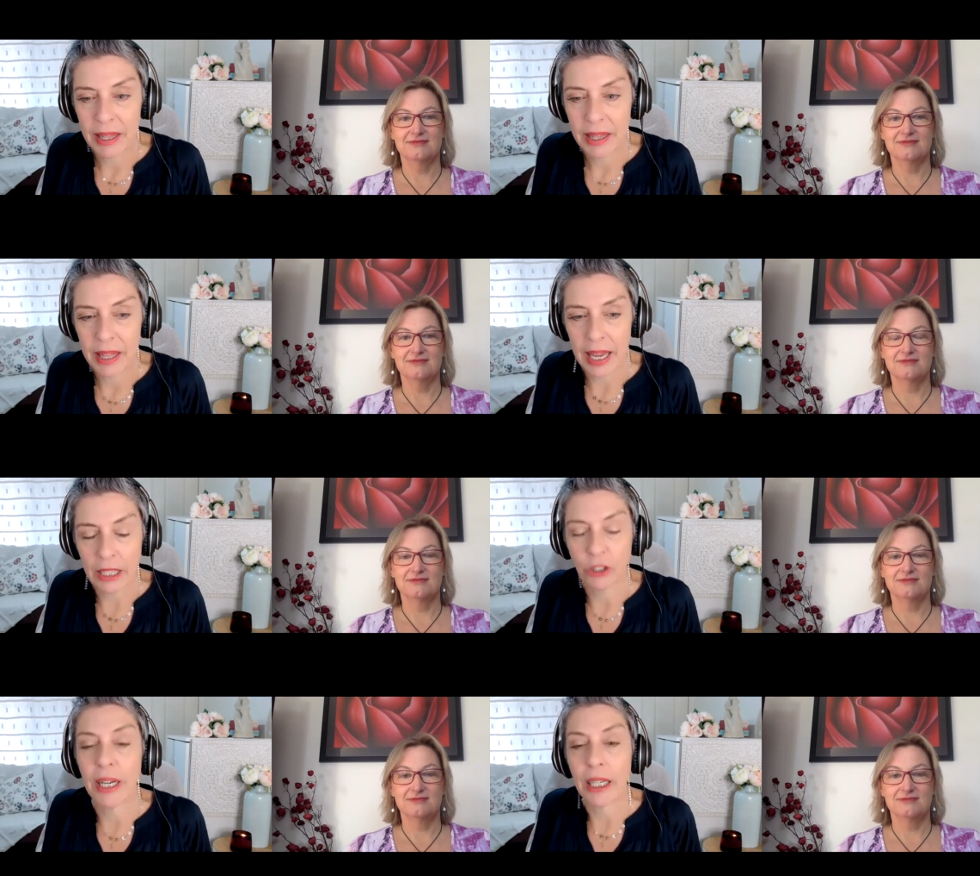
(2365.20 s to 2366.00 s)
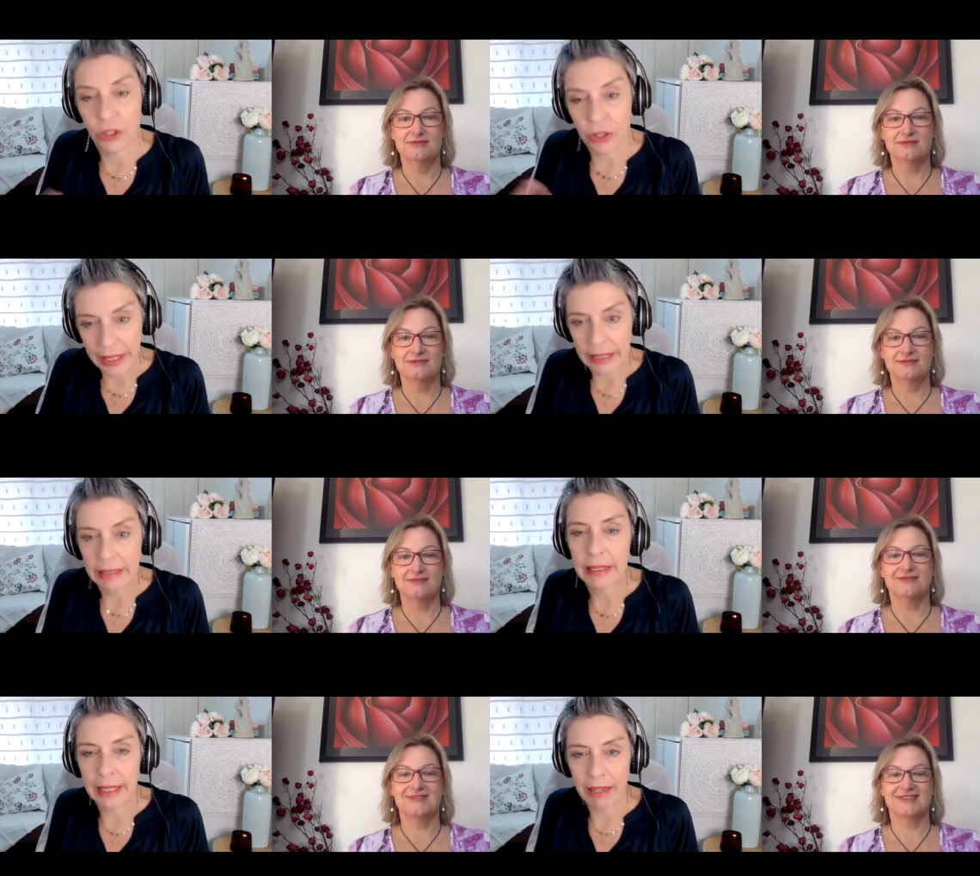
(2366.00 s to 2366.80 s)
Speaker 1: the introductory
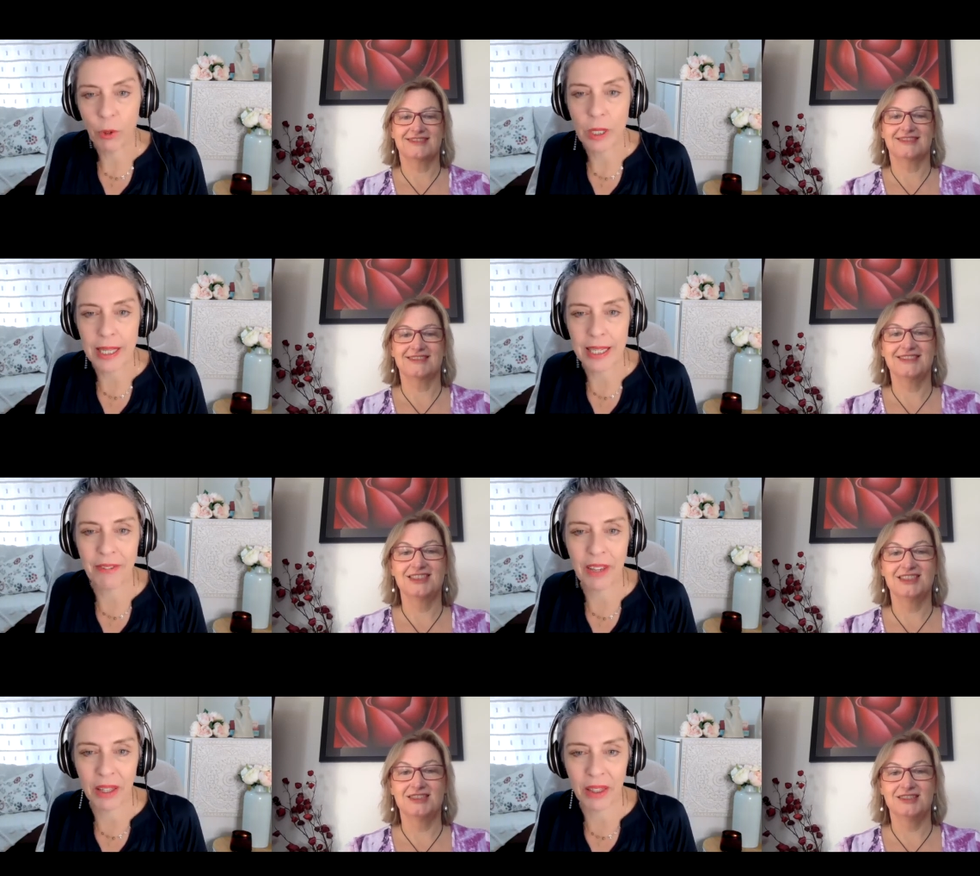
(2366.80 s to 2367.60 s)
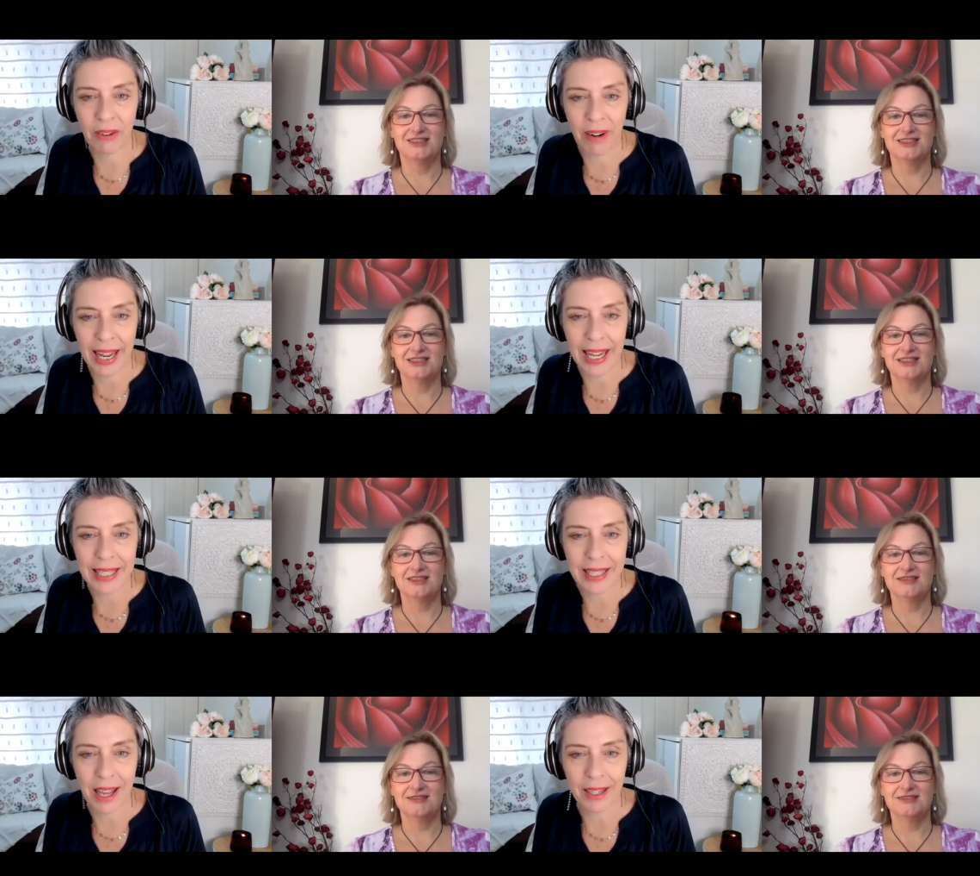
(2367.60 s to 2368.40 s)
level, the certificate three in
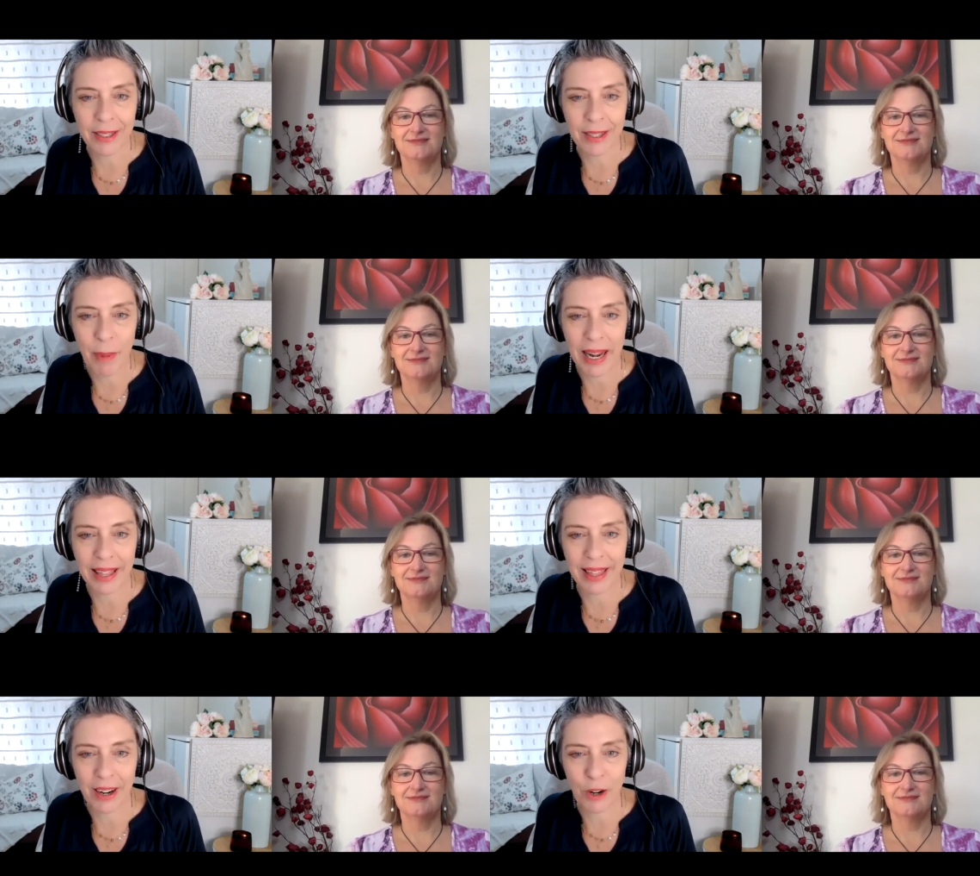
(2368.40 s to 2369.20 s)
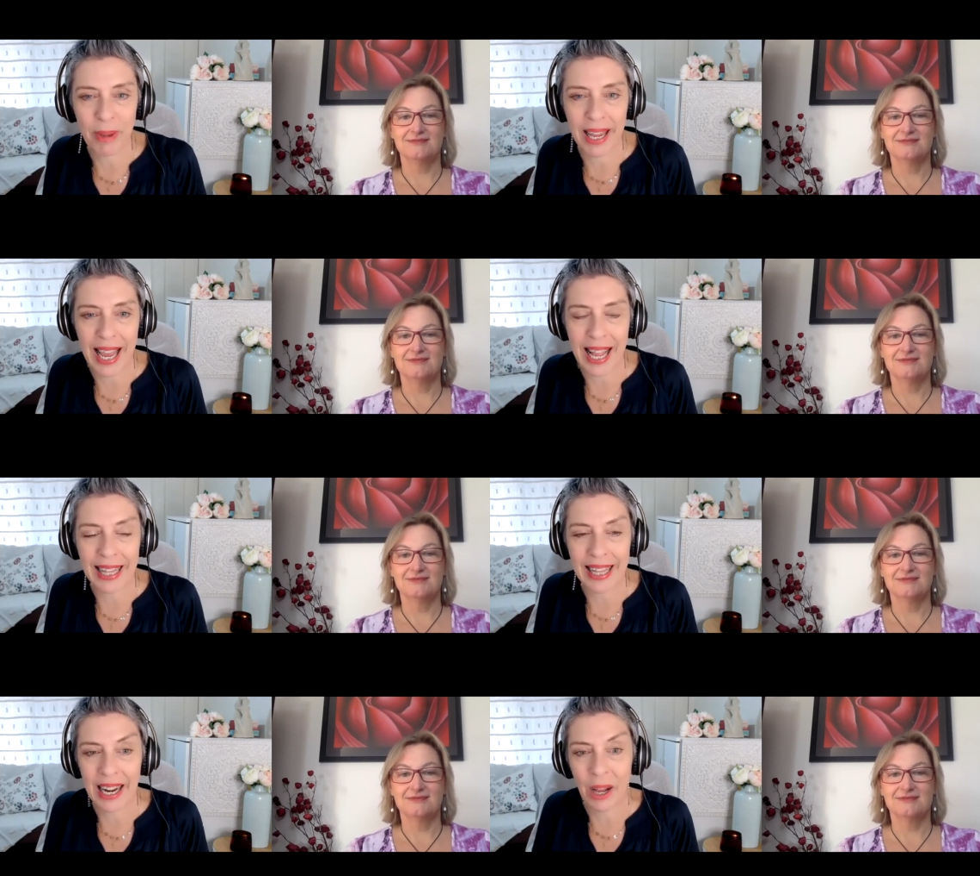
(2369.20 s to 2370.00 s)
psychosomatic therapy, and
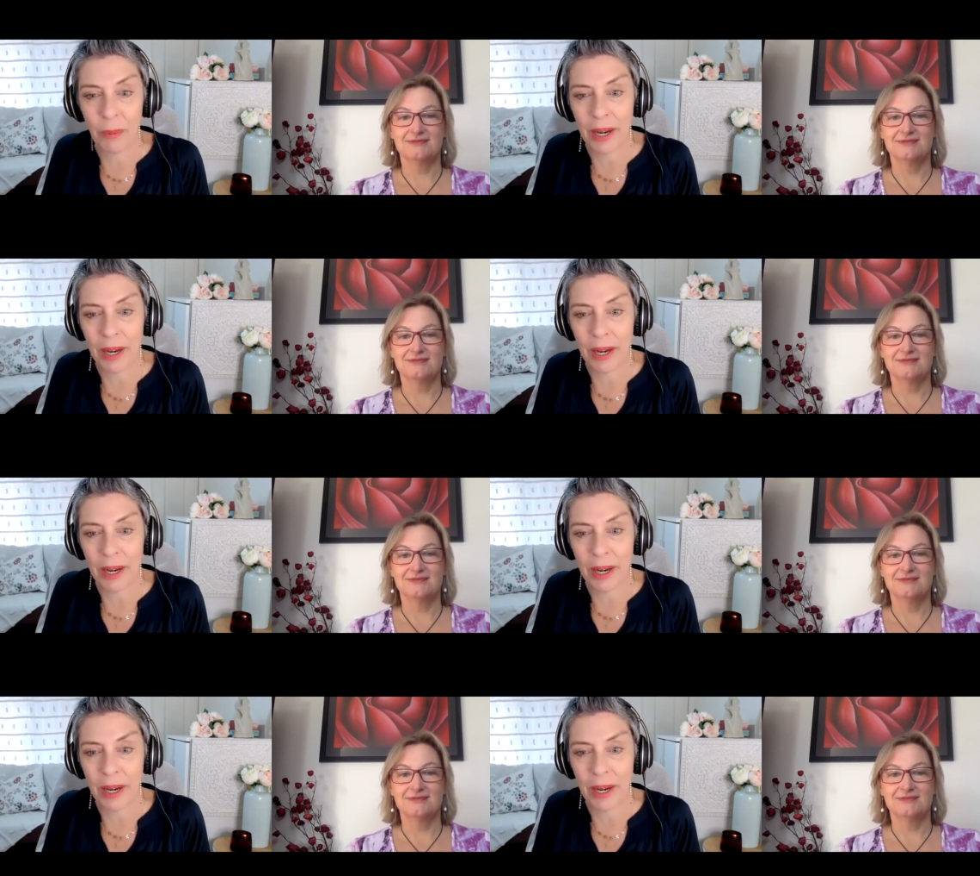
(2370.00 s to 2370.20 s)
then I went